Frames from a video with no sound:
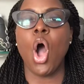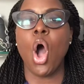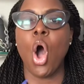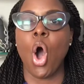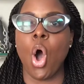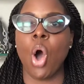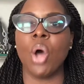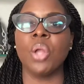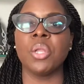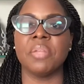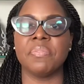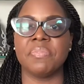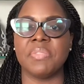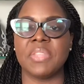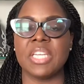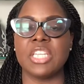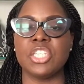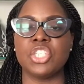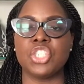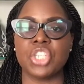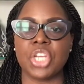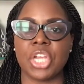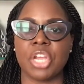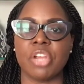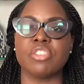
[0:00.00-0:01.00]
all of
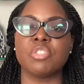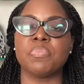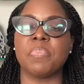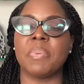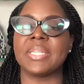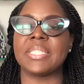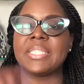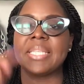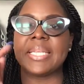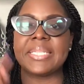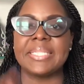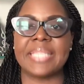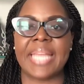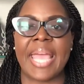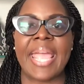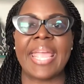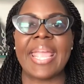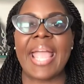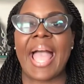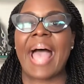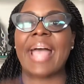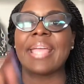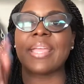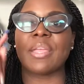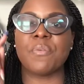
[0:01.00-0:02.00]
these years, but today
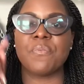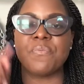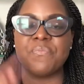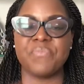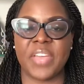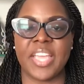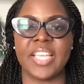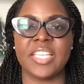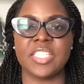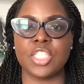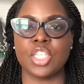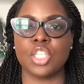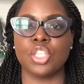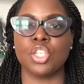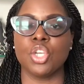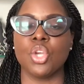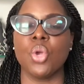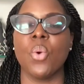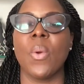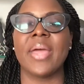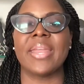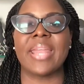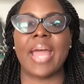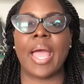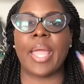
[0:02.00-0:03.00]
I am facing you
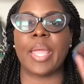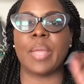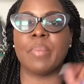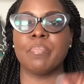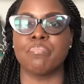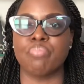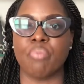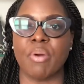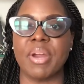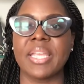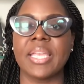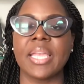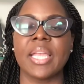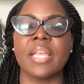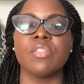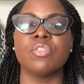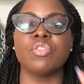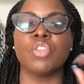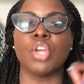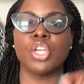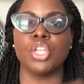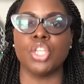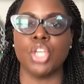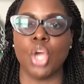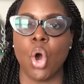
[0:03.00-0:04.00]
and I am breaking
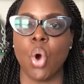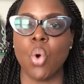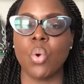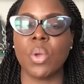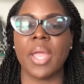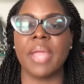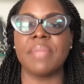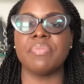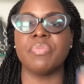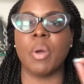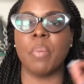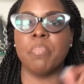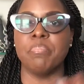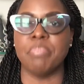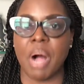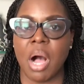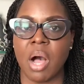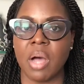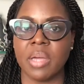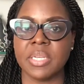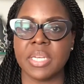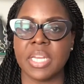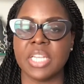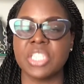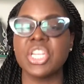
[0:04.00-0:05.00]
the yoke and the
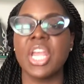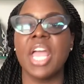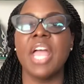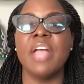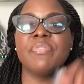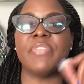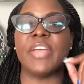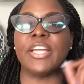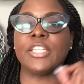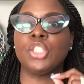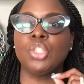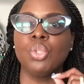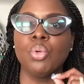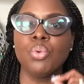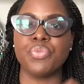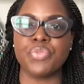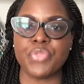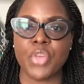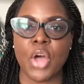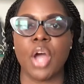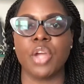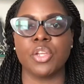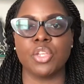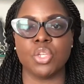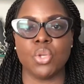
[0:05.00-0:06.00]
bondage that you
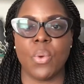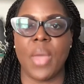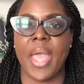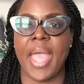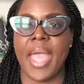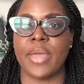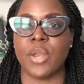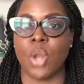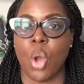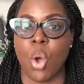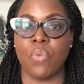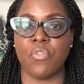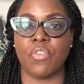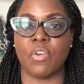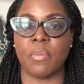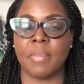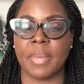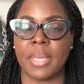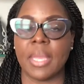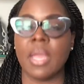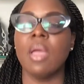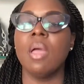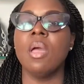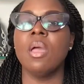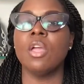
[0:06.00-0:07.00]
thought you had over
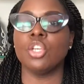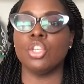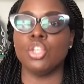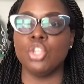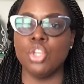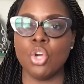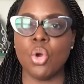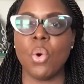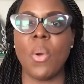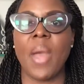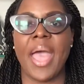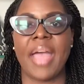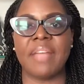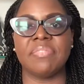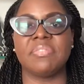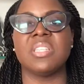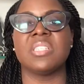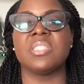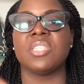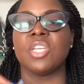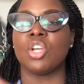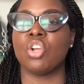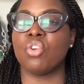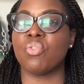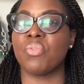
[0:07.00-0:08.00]
me. You have to
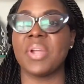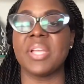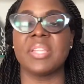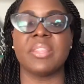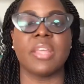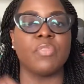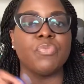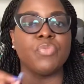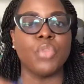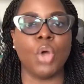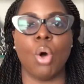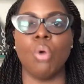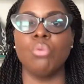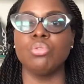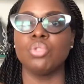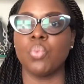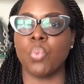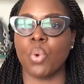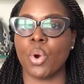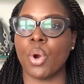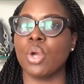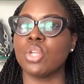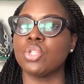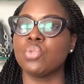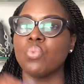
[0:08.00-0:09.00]
decree that those
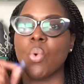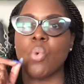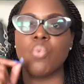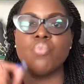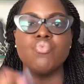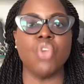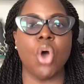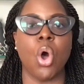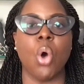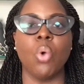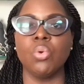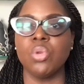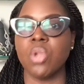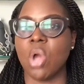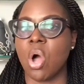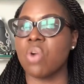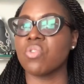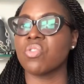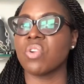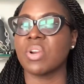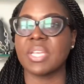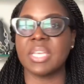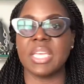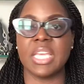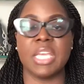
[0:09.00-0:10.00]
words will no
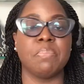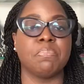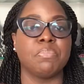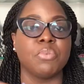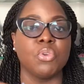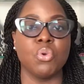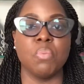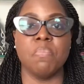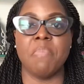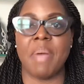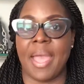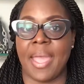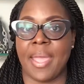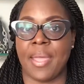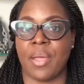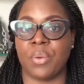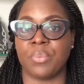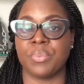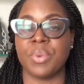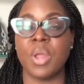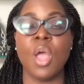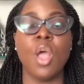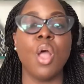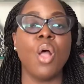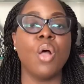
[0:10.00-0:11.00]
longer keep you
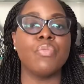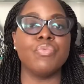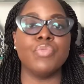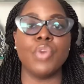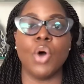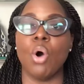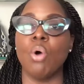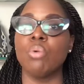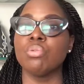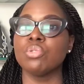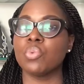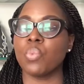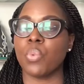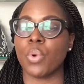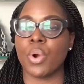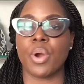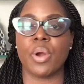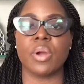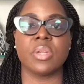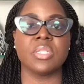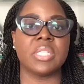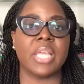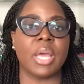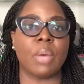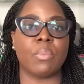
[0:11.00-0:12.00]
bound. Those
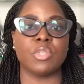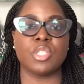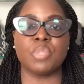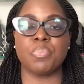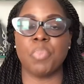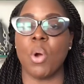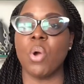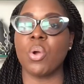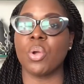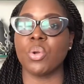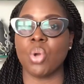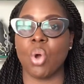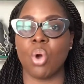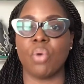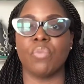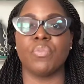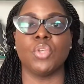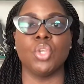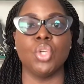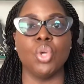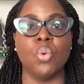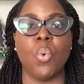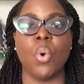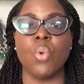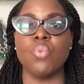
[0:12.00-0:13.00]
words that were spoken over
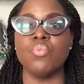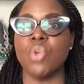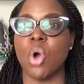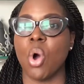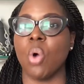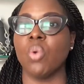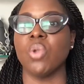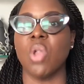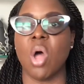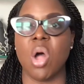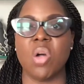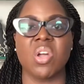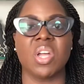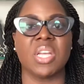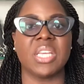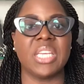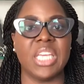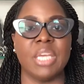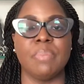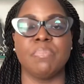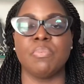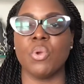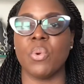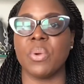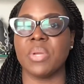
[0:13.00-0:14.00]
you will no longer
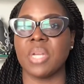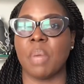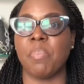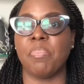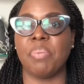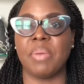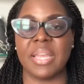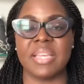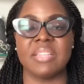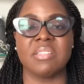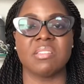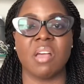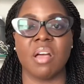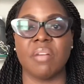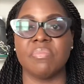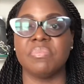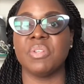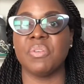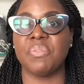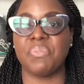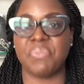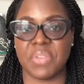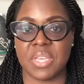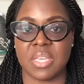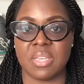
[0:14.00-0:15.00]
keep you in a place of
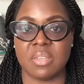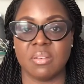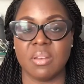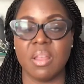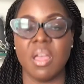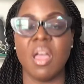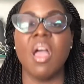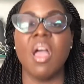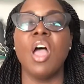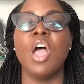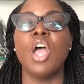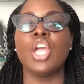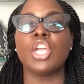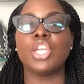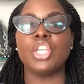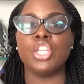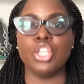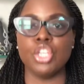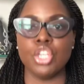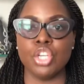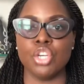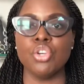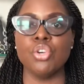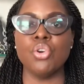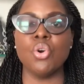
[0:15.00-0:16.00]
defeat.
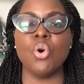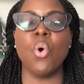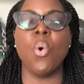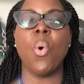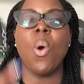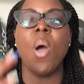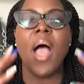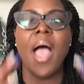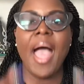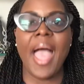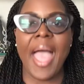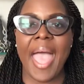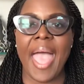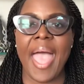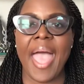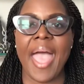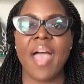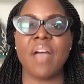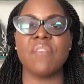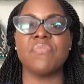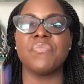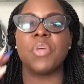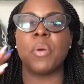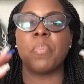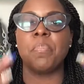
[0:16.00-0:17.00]
You
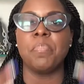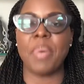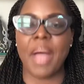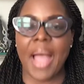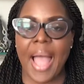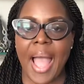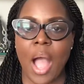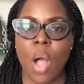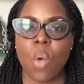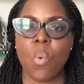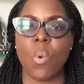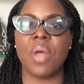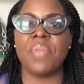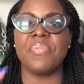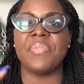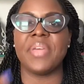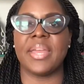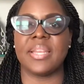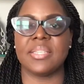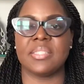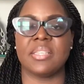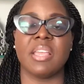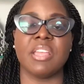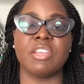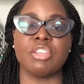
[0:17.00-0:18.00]
have the power that
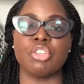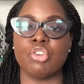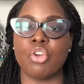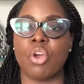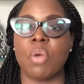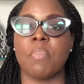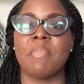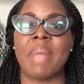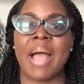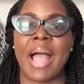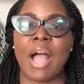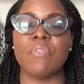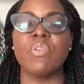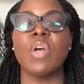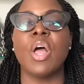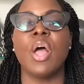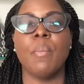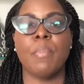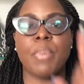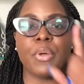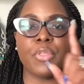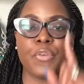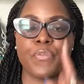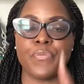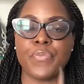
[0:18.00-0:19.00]
is in your mouth,
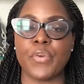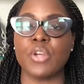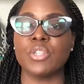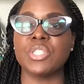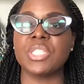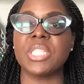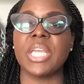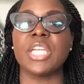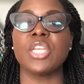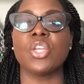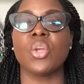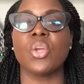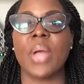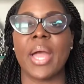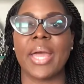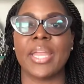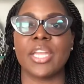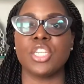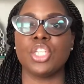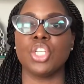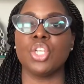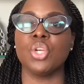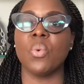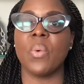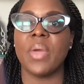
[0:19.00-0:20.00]
but the first thing you got to
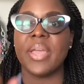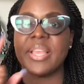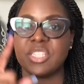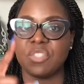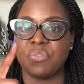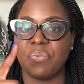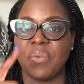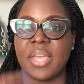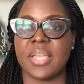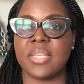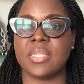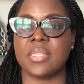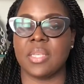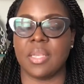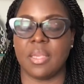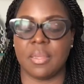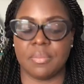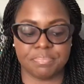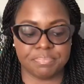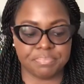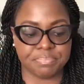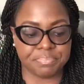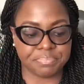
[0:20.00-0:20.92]
do is face it.